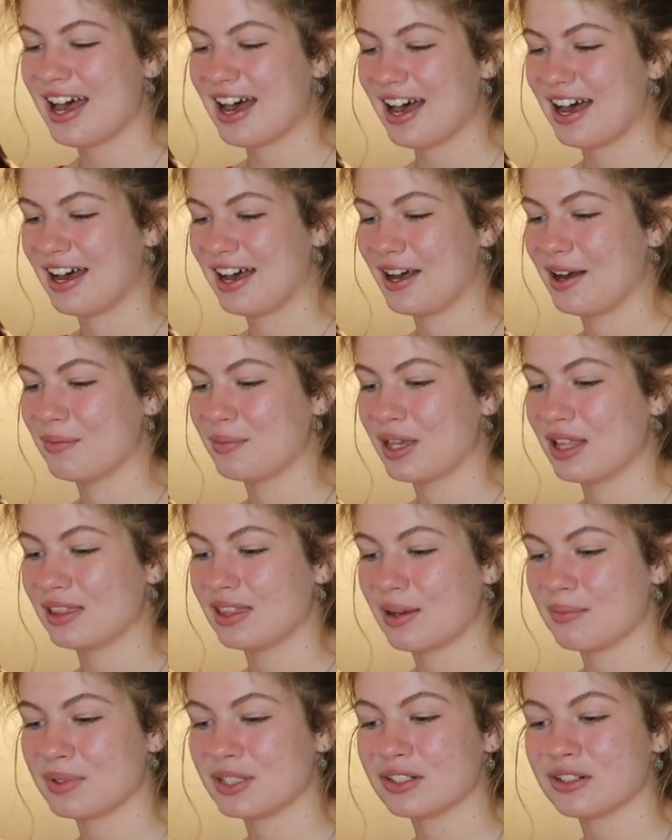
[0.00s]

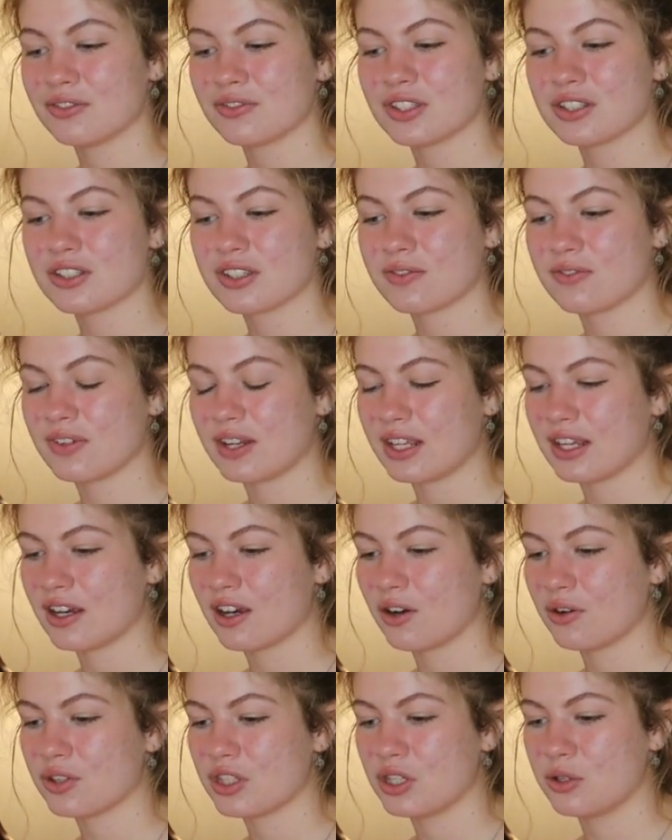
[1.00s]
Let me know if there's a
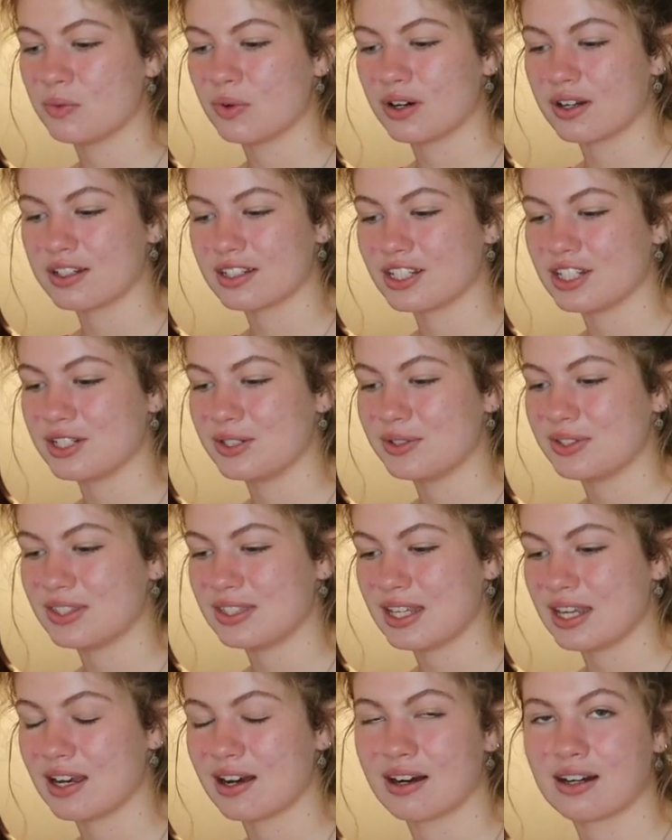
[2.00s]
video you want to
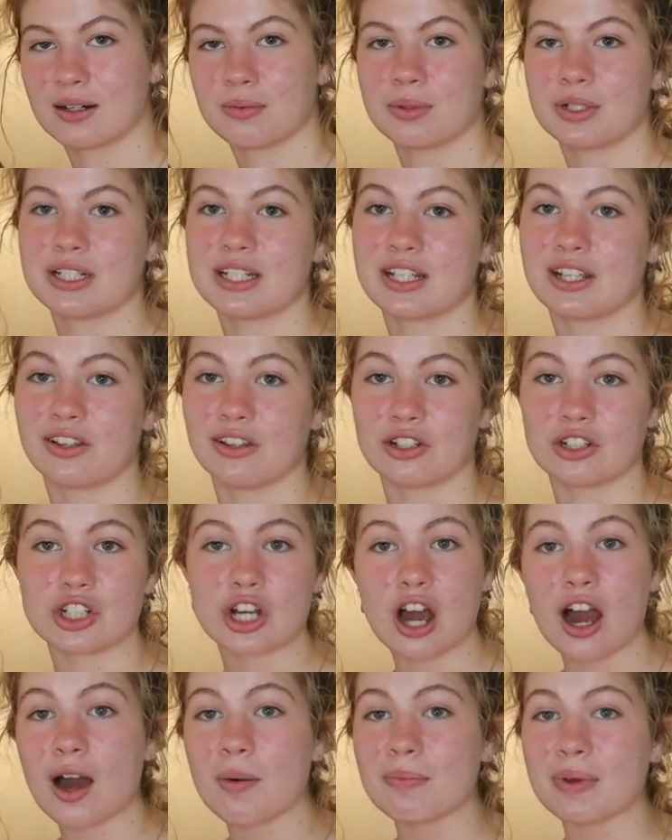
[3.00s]
see on a particular
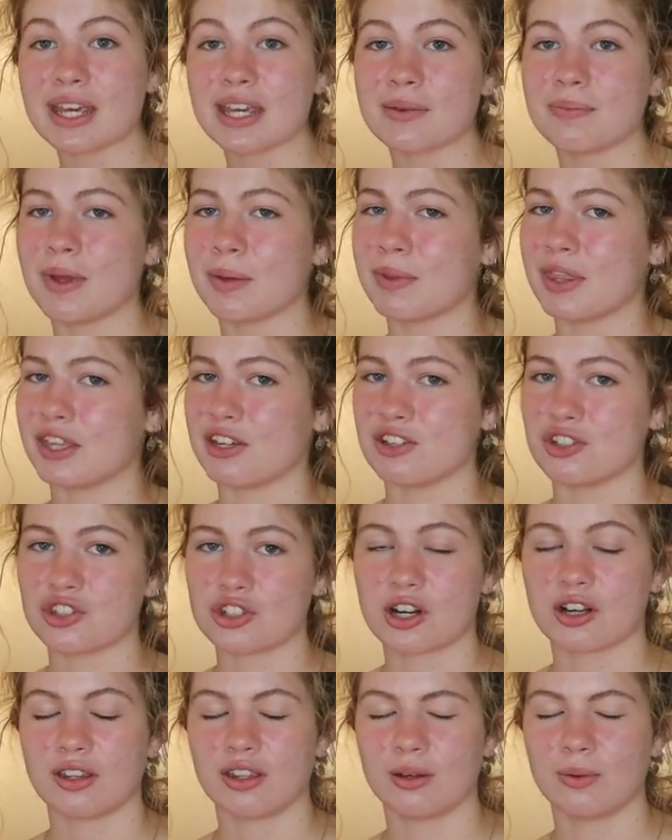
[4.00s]
topic, maybe that you're
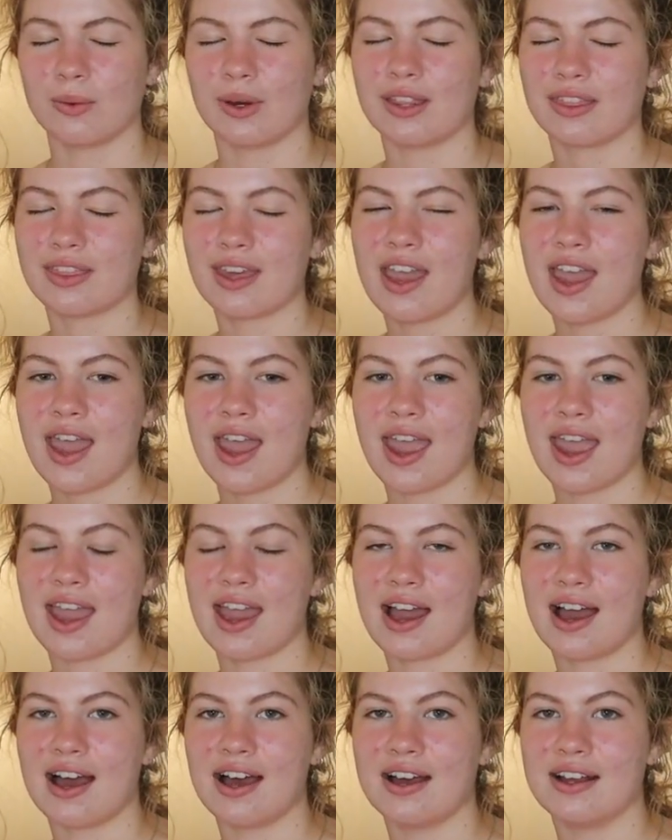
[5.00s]
struggling with,
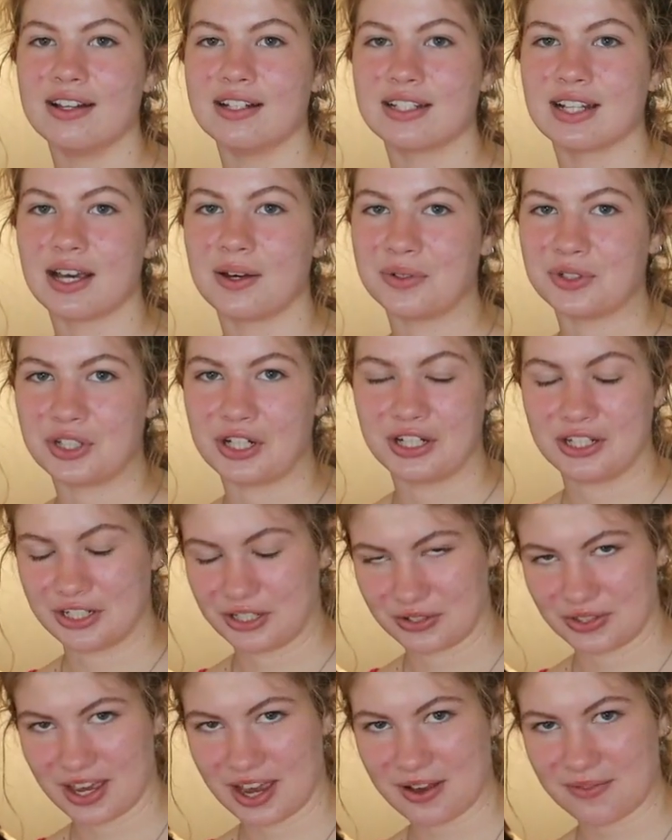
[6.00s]
and I will try to
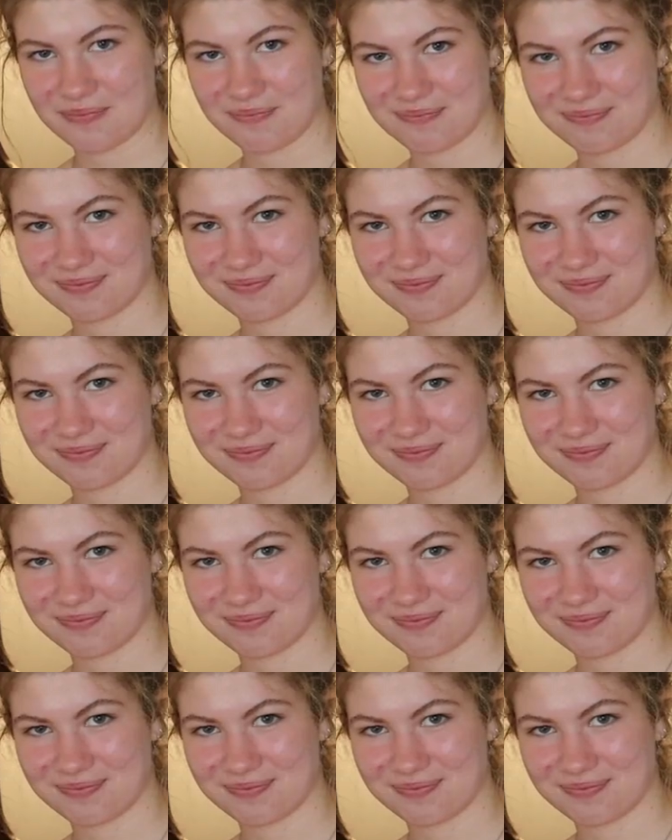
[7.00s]
do that.